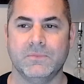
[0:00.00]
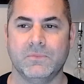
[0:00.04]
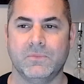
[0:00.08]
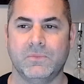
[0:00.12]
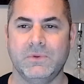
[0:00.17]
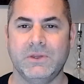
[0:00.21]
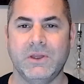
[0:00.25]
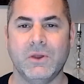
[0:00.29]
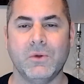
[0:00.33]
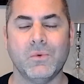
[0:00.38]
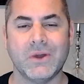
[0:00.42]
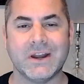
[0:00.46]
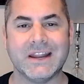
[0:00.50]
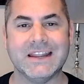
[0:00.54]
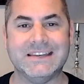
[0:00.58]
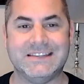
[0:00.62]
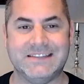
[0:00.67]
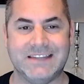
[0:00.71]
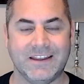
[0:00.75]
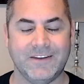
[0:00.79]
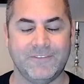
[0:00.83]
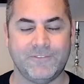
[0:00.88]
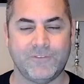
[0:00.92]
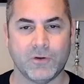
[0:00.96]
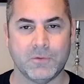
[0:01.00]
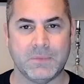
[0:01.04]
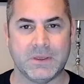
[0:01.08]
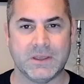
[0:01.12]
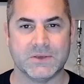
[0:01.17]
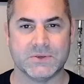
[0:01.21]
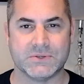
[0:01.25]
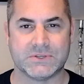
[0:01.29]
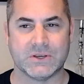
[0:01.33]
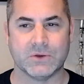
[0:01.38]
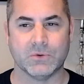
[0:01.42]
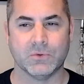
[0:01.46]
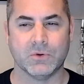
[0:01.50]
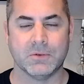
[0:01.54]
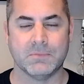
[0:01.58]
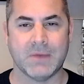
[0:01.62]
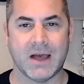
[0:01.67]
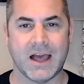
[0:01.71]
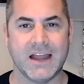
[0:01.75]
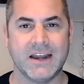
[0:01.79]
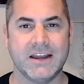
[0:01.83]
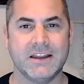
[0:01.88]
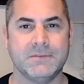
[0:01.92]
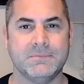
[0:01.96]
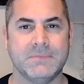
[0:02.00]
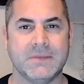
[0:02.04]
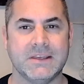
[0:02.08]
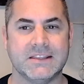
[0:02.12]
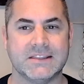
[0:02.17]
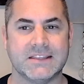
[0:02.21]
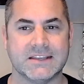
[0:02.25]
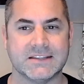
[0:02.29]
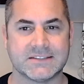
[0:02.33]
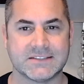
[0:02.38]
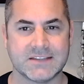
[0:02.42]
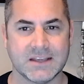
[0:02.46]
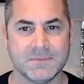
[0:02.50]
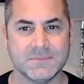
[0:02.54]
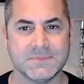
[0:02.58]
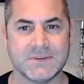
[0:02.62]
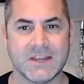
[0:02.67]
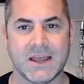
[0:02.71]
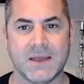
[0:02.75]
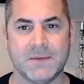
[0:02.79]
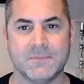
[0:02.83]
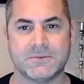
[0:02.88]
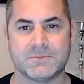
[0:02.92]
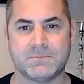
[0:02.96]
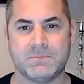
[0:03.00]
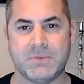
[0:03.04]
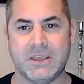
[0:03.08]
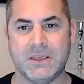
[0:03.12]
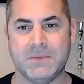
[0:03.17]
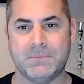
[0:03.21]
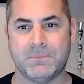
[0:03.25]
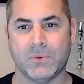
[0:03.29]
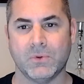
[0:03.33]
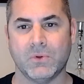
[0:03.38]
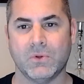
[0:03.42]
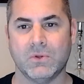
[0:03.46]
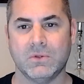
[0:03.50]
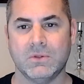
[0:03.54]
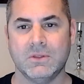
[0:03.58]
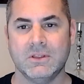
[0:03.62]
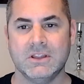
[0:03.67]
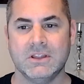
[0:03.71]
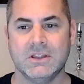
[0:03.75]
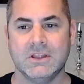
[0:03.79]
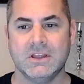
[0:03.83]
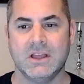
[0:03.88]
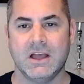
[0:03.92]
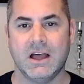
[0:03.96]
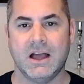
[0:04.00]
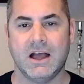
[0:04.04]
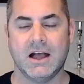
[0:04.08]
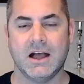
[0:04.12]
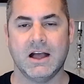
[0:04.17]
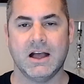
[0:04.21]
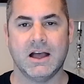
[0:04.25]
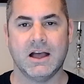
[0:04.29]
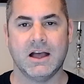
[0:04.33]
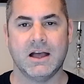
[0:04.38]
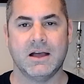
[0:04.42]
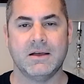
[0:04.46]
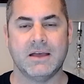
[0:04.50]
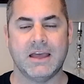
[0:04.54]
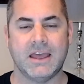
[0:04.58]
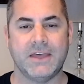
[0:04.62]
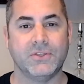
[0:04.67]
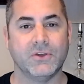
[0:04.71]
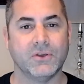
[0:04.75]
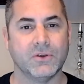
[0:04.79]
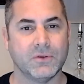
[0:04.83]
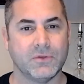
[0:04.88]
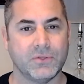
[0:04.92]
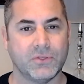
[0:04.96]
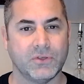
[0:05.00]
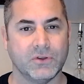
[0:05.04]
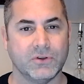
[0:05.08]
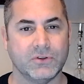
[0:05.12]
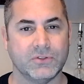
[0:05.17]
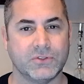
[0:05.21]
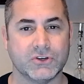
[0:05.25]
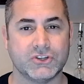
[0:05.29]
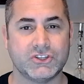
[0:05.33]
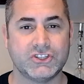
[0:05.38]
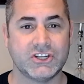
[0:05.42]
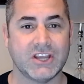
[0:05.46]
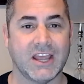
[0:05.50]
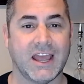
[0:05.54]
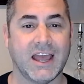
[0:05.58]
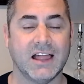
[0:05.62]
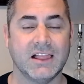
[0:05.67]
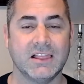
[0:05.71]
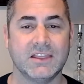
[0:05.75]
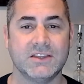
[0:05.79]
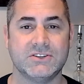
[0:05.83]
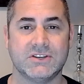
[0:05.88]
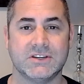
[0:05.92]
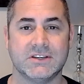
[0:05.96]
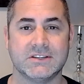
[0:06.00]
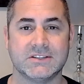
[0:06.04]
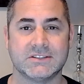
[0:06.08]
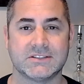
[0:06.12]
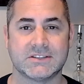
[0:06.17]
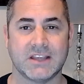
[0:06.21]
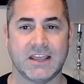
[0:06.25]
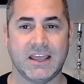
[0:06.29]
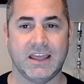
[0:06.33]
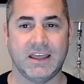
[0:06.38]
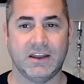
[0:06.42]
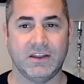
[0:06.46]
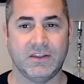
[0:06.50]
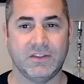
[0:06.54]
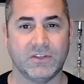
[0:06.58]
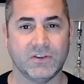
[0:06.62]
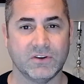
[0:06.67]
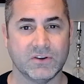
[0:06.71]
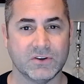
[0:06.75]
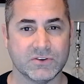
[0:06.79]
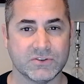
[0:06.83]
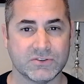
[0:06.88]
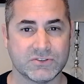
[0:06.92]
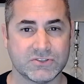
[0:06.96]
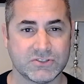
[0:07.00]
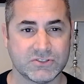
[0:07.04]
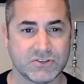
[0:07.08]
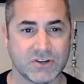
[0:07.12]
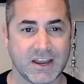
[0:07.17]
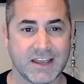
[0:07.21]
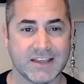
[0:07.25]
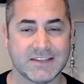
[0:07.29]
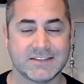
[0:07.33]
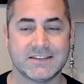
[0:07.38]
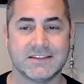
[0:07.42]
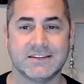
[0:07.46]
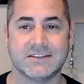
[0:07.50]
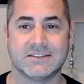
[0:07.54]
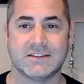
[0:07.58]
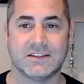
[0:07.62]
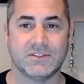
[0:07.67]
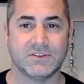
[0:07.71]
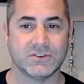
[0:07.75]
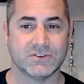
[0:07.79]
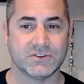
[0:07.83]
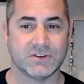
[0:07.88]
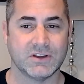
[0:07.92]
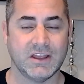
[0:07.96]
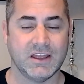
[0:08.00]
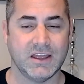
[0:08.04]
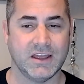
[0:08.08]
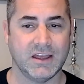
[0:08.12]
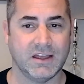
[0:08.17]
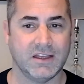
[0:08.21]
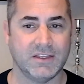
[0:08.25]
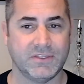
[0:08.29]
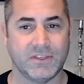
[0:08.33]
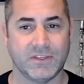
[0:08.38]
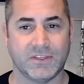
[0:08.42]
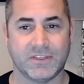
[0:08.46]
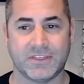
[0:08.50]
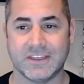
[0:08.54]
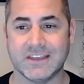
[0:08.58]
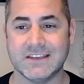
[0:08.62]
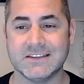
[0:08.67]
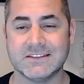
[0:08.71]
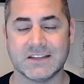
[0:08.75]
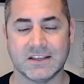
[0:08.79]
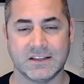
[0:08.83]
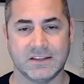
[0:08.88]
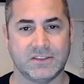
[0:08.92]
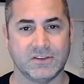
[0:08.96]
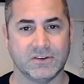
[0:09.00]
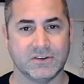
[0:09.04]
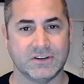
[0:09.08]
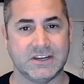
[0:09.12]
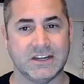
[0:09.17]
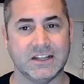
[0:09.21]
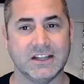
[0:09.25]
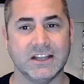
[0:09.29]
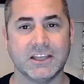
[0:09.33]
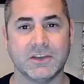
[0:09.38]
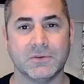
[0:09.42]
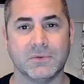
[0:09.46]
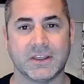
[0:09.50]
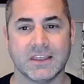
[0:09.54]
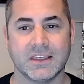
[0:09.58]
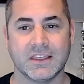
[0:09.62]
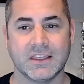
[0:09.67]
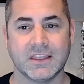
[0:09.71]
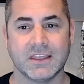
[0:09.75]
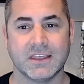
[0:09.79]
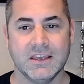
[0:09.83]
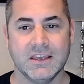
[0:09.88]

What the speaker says: what it did for me is it reminded me that sometimes people and their challenges and their stresses and the things that they're dealing with,